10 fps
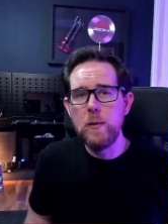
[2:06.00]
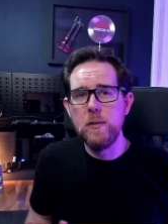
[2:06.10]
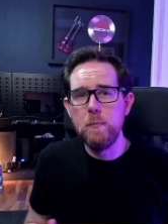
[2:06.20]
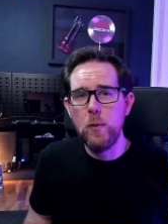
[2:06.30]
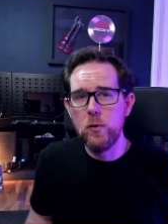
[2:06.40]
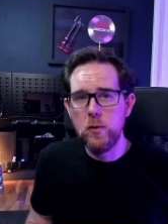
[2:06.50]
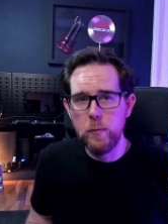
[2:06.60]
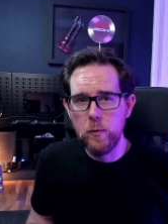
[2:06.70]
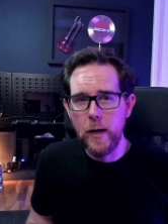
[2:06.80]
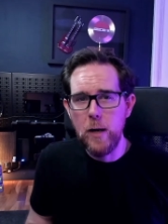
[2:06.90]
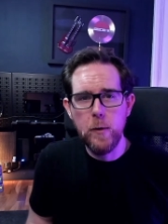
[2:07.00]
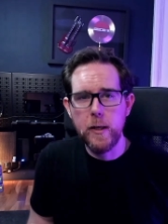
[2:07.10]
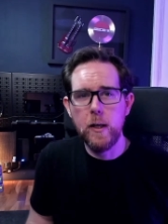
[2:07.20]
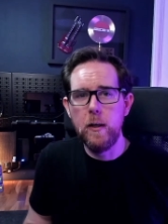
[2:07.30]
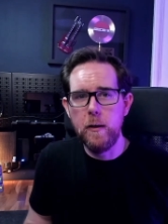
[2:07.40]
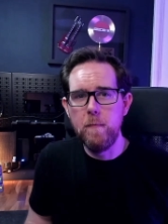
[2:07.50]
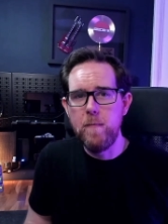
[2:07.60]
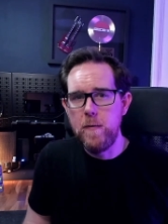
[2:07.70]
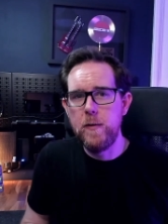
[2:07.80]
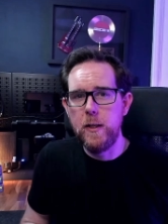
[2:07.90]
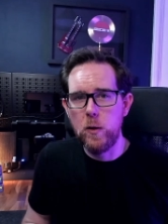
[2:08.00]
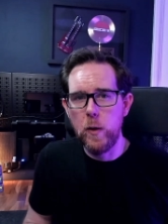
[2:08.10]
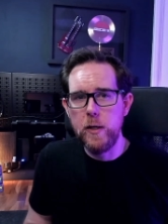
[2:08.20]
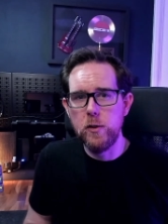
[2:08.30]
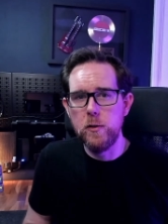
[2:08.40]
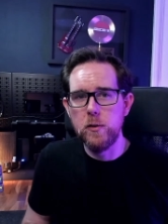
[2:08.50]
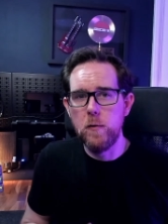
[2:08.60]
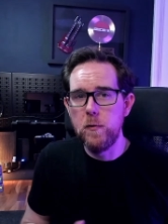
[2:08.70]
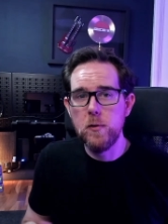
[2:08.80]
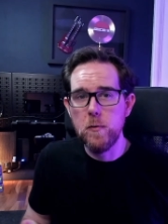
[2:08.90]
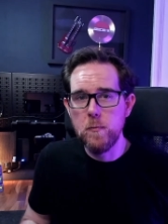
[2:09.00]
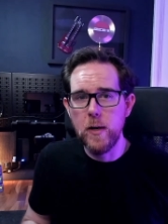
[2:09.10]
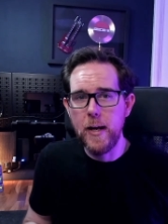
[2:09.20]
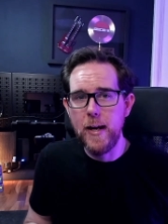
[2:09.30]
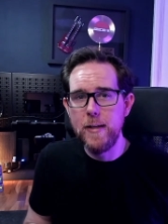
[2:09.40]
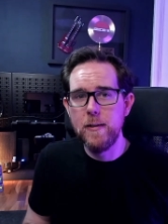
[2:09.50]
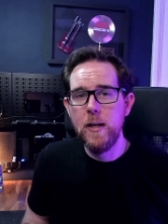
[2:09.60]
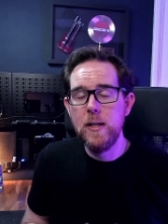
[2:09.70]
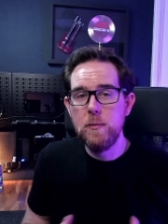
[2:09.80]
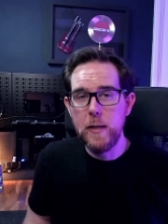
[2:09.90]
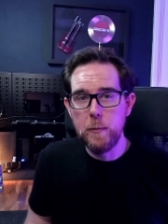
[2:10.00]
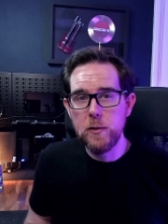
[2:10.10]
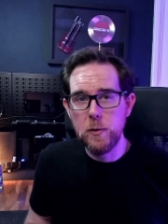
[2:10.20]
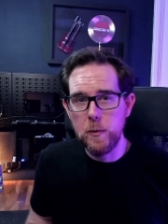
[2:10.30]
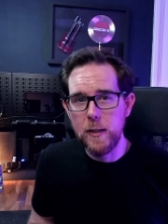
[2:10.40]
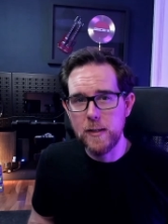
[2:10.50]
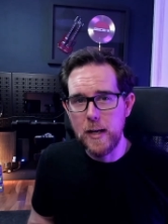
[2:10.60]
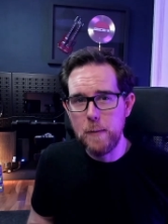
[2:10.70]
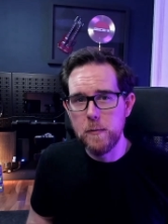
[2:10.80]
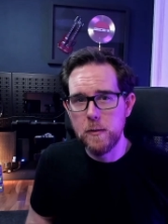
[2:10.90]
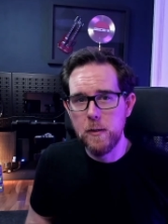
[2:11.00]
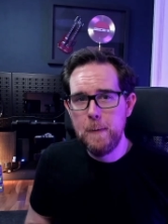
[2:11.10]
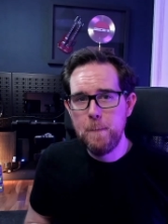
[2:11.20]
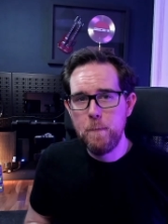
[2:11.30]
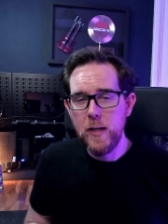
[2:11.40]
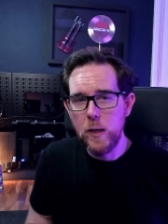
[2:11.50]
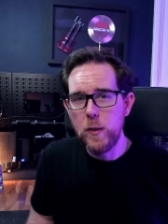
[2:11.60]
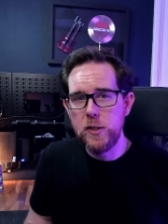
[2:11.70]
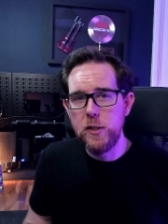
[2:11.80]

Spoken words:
was impossible. How am I going to learn 15 equations off the top of my head to be able to do the exams? Then I went to